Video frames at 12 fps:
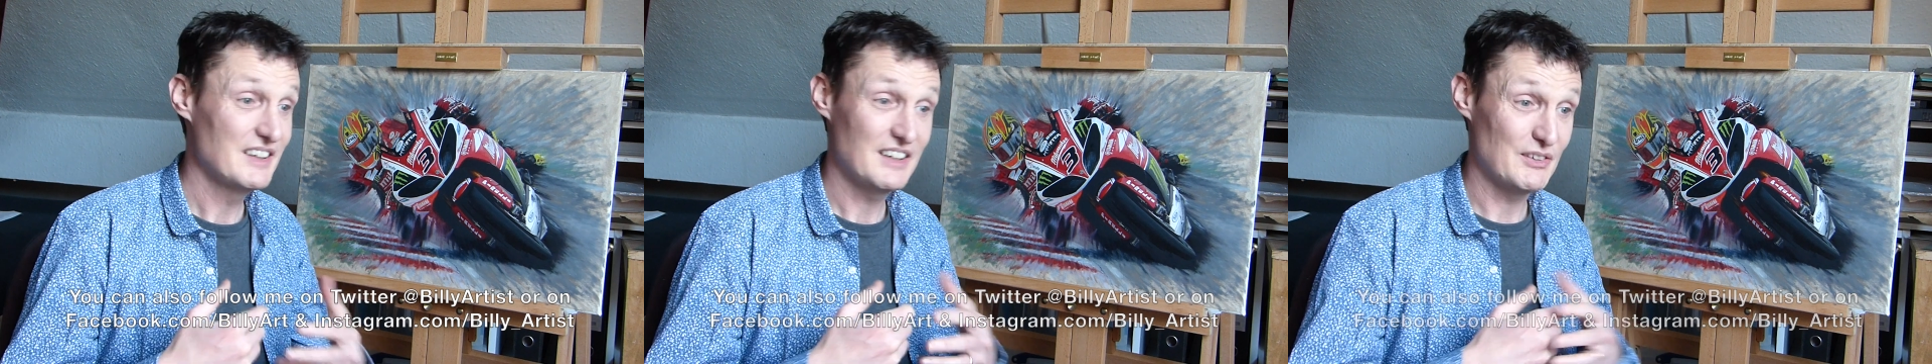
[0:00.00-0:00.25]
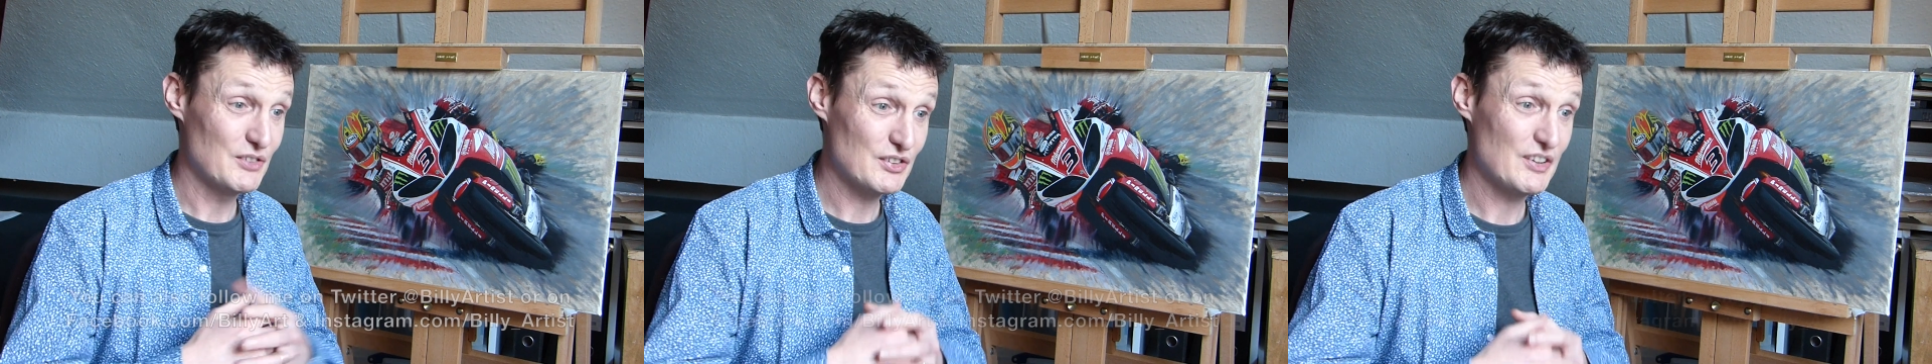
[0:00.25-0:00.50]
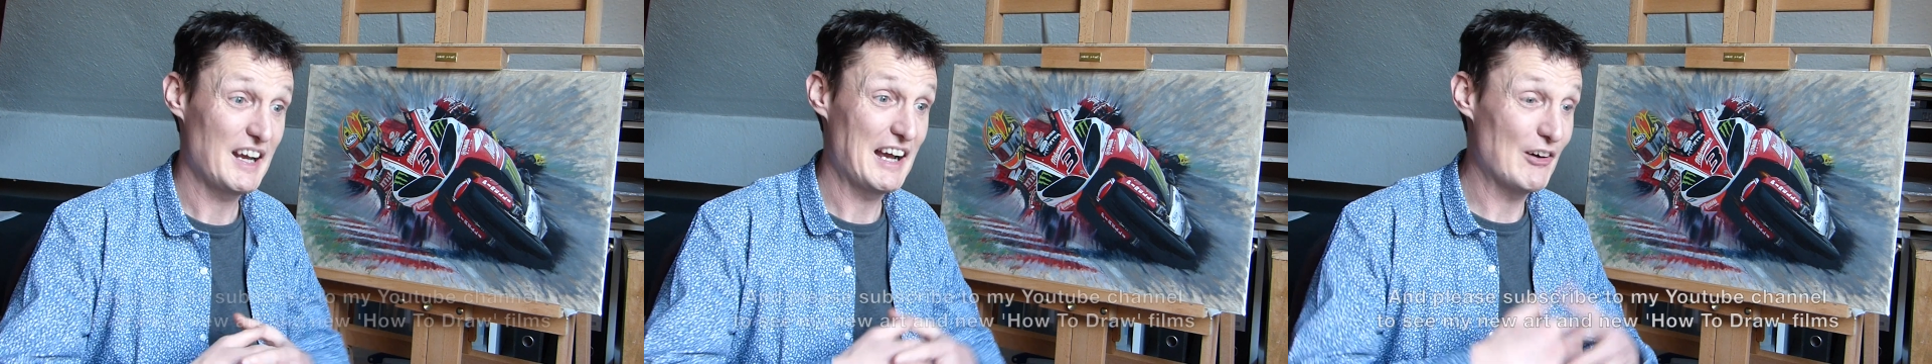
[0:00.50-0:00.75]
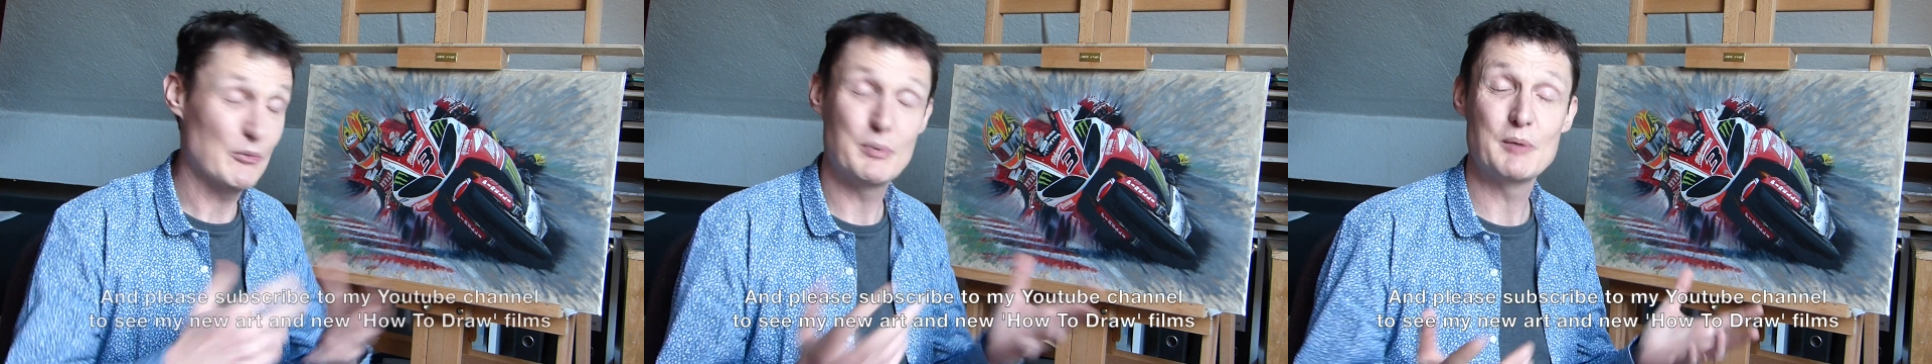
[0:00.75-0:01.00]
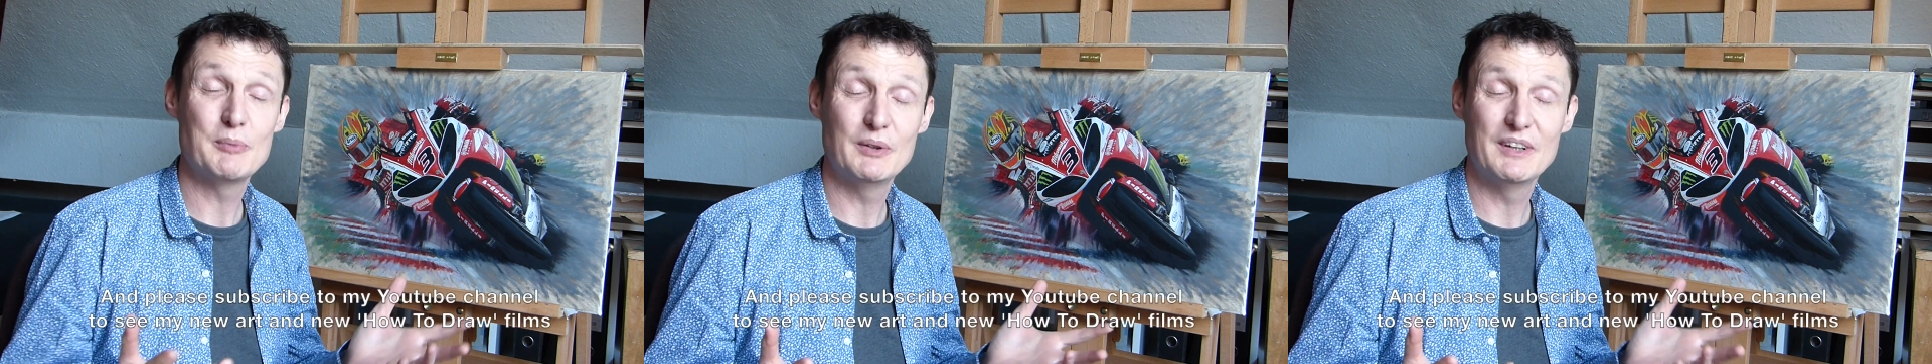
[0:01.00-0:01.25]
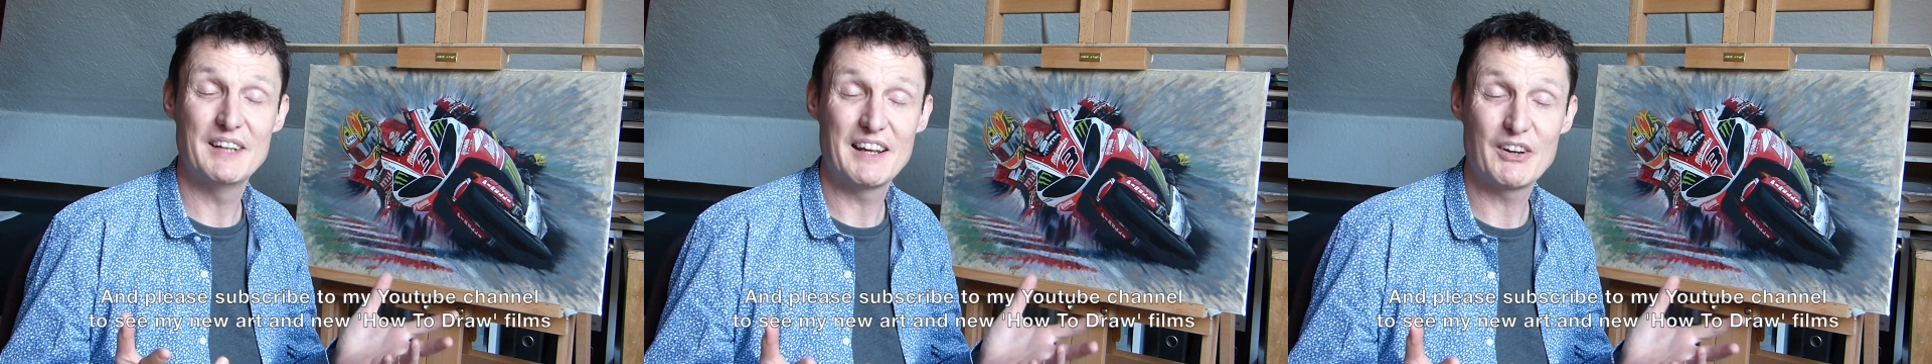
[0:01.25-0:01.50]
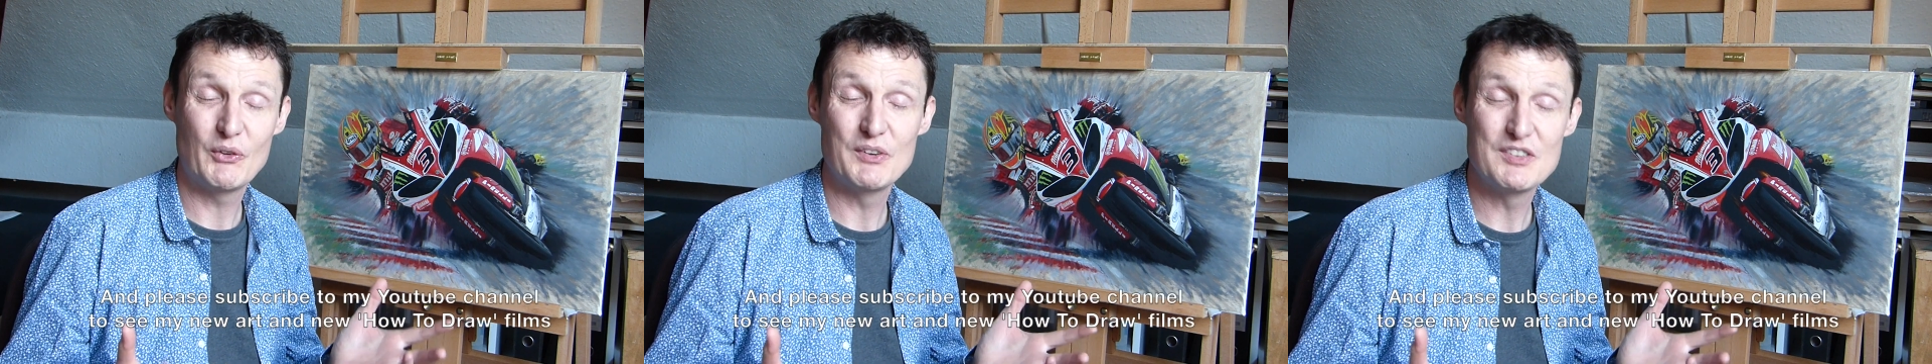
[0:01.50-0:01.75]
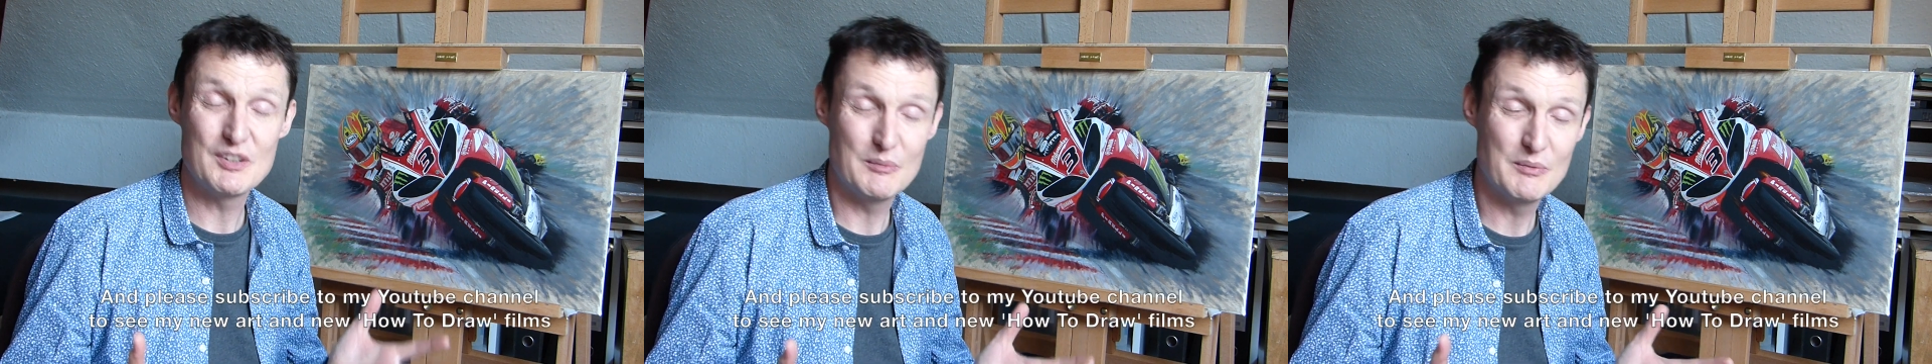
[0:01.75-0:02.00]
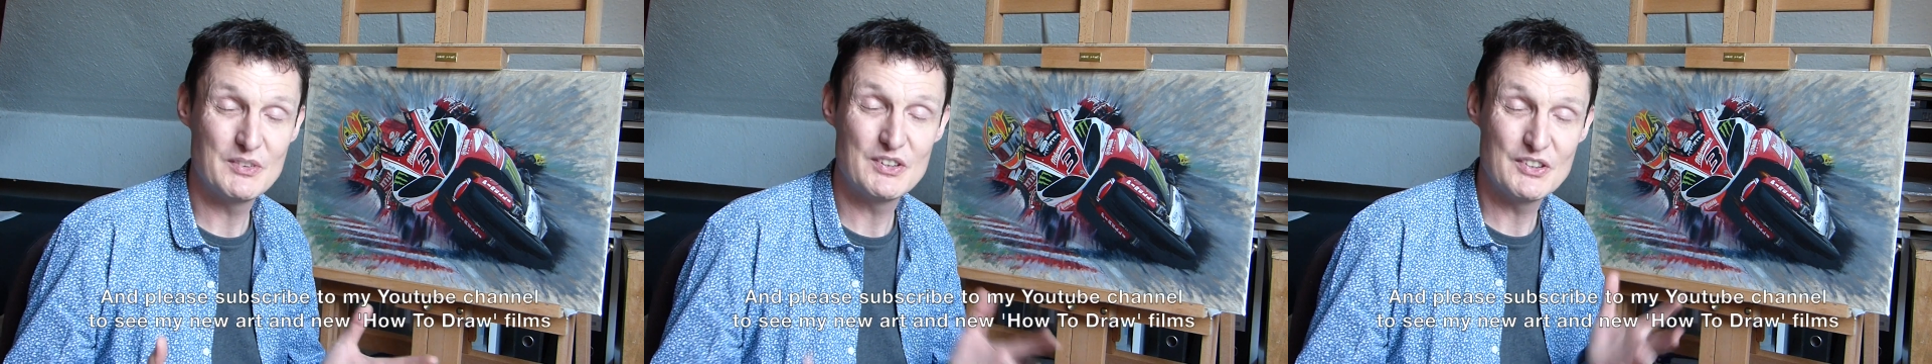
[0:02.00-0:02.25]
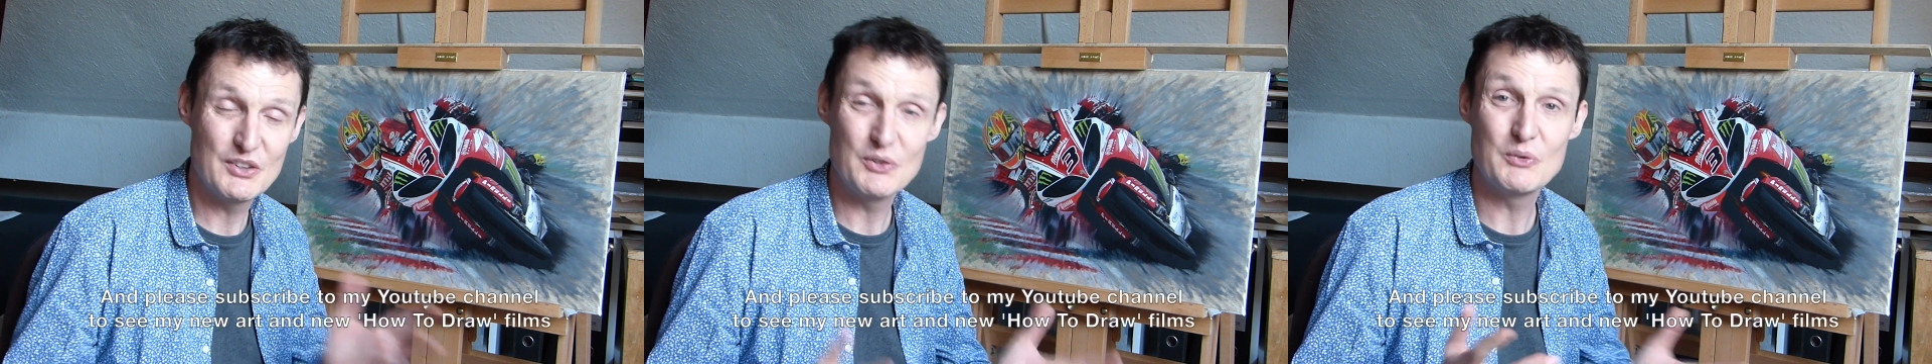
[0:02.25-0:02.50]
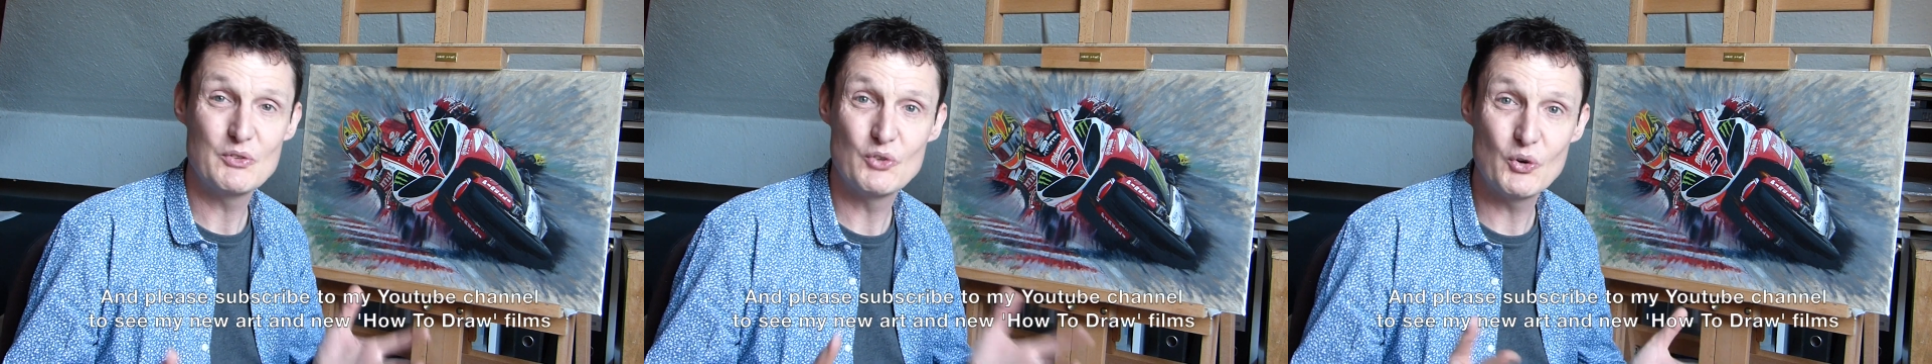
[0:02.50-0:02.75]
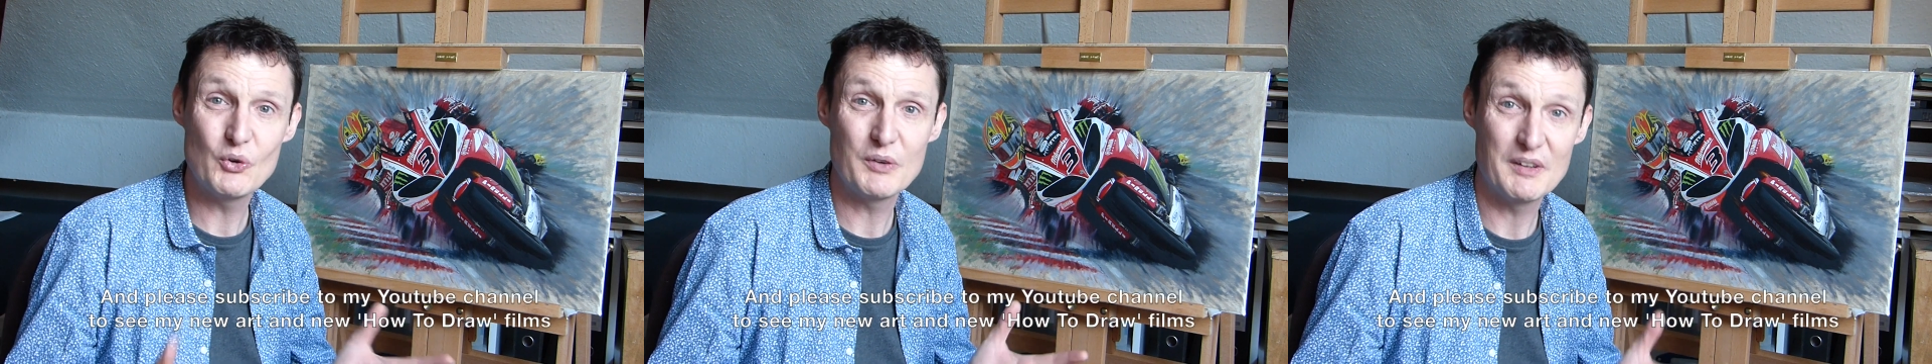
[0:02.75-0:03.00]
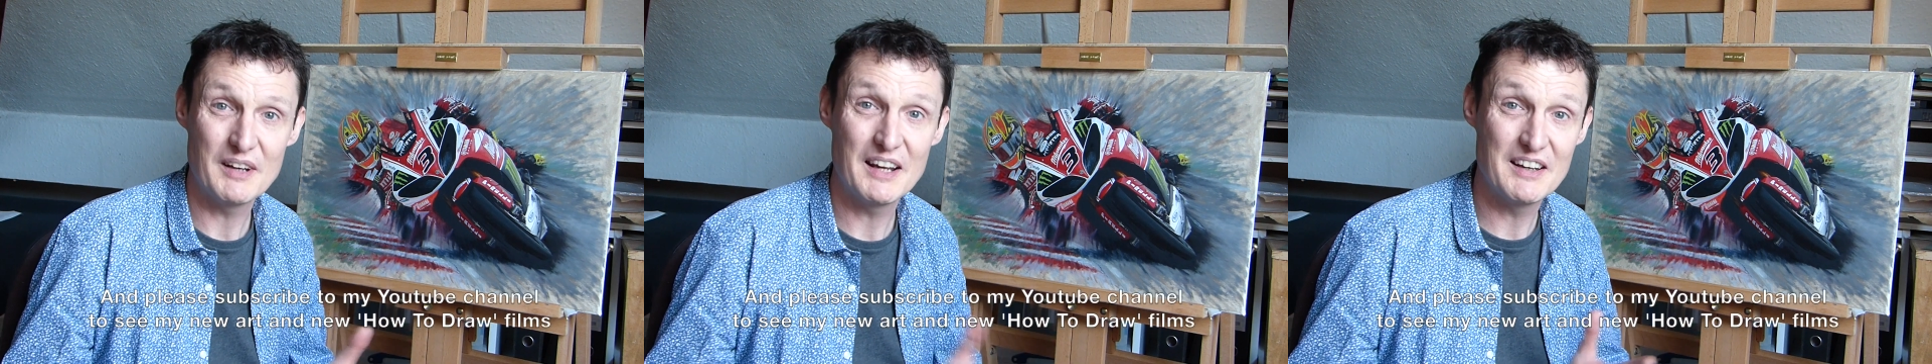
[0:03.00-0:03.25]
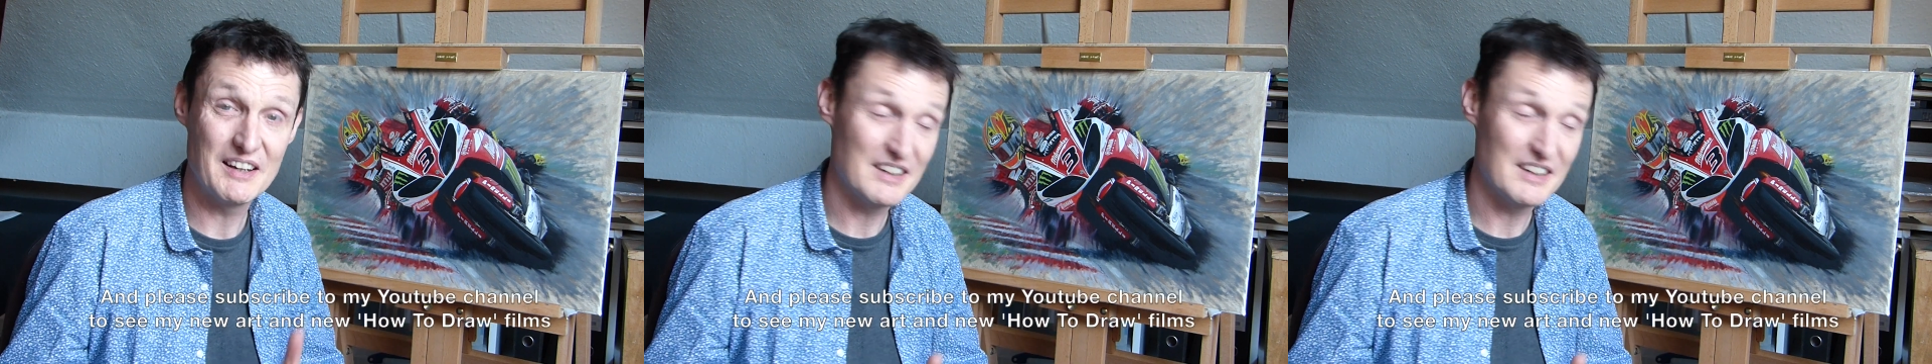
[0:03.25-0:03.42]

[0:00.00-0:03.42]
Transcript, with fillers: you know, just help people and encourage them to do drawing, uh,